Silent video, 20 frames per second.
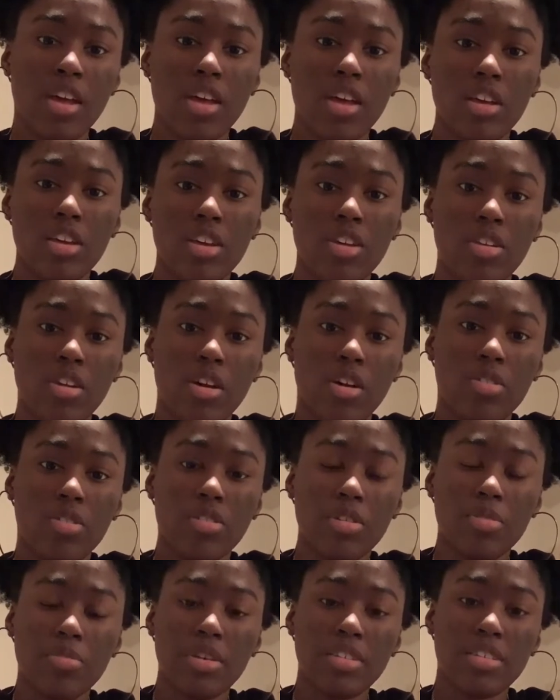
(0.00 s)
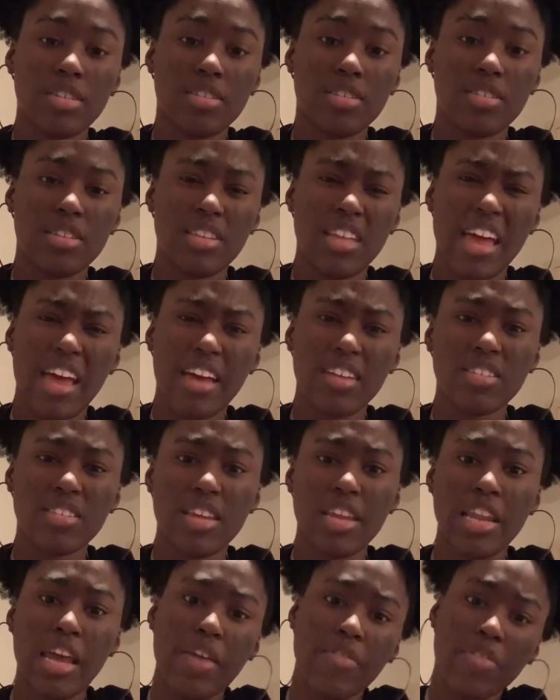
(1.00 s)
you know, they're missing snacks.
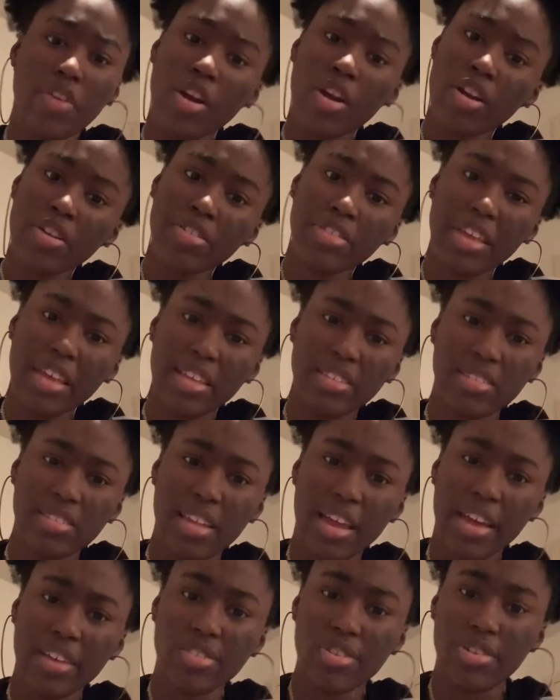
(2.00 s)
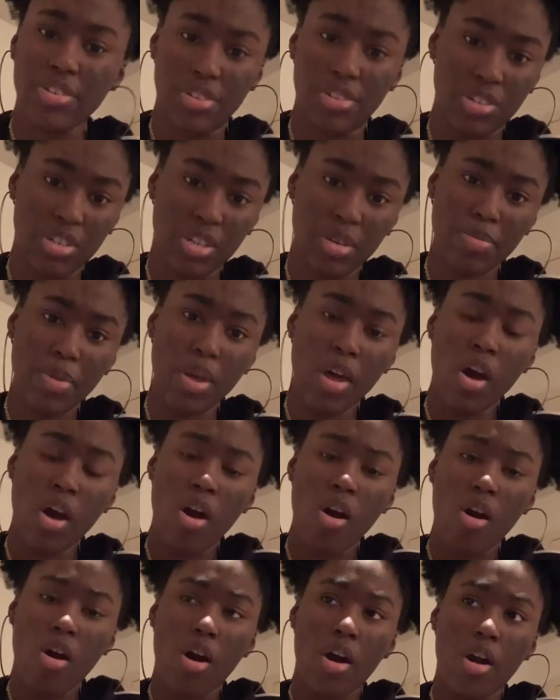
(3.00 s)
And I've heard that snacks on the ship
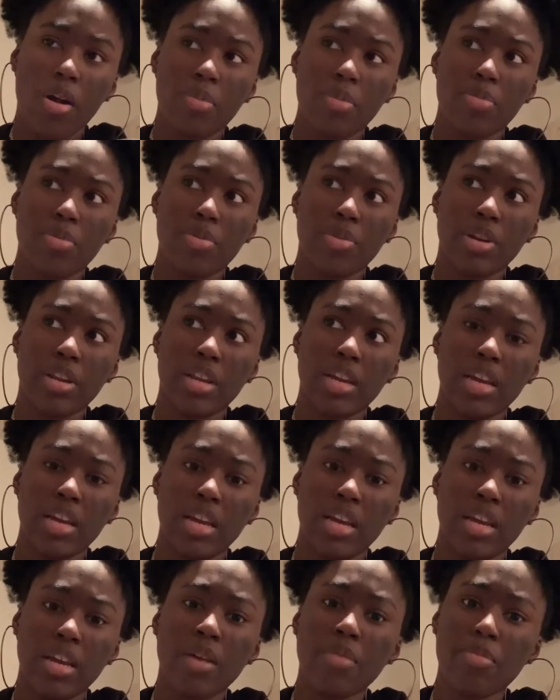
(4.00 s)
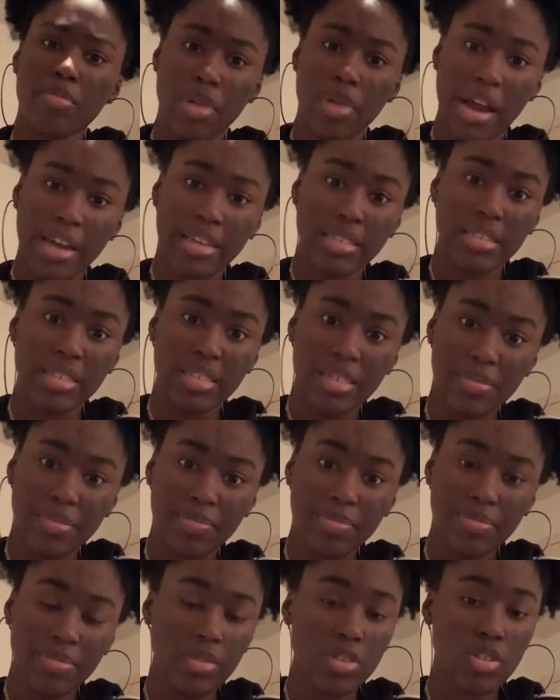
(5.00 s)
are pretty pricey.
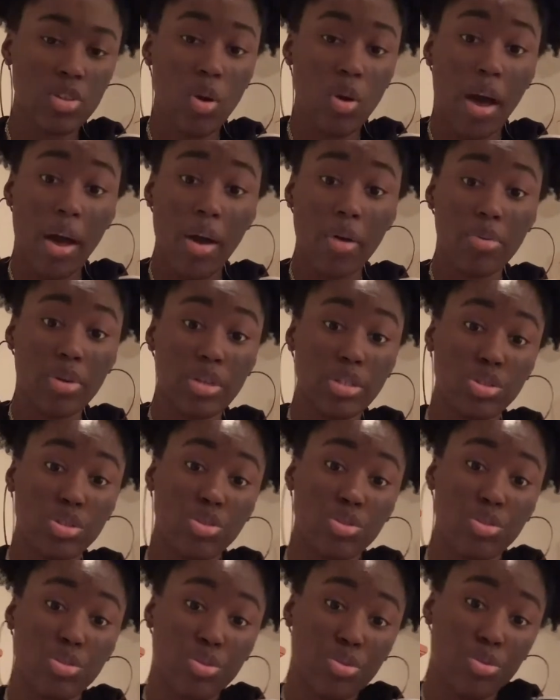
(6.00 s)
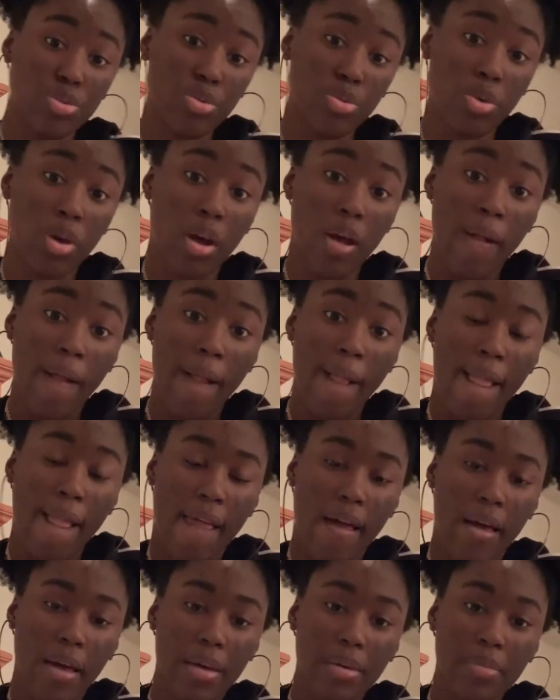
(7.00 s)
So I always do
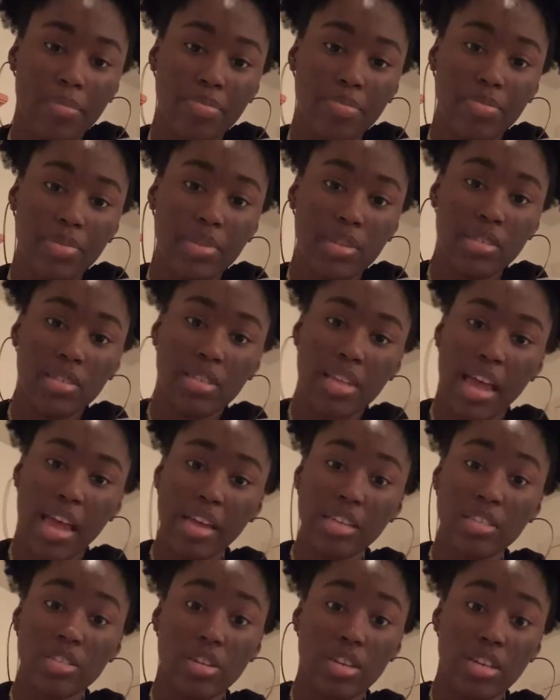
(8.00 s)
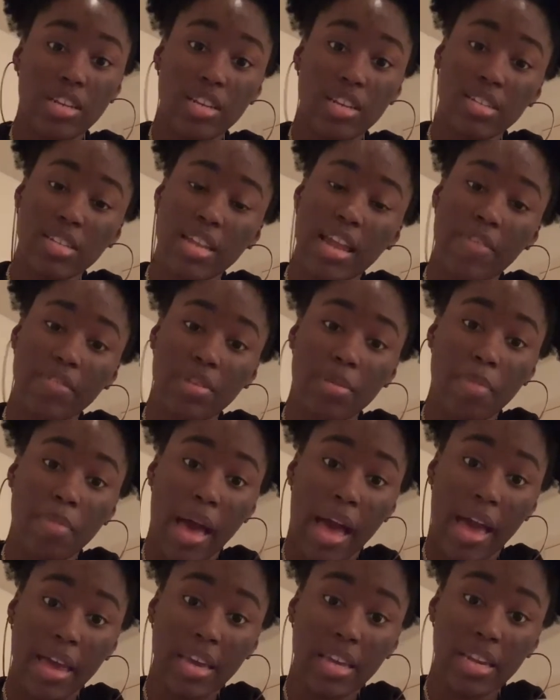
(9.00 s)
snacks so he doesn't have to
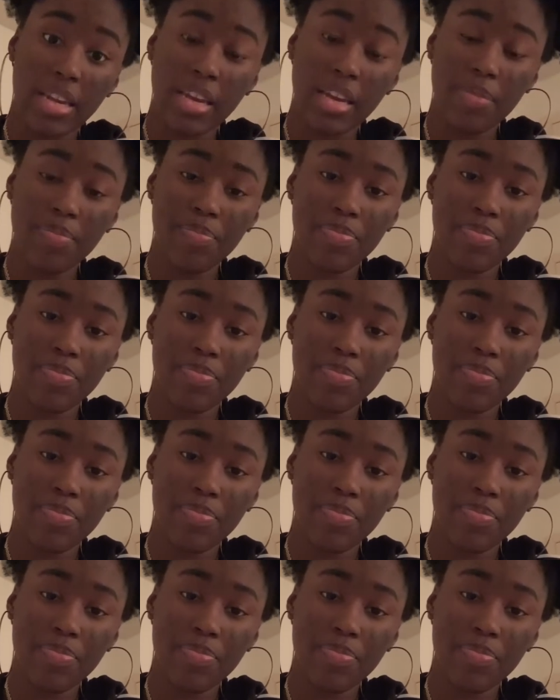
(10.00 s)
buy any.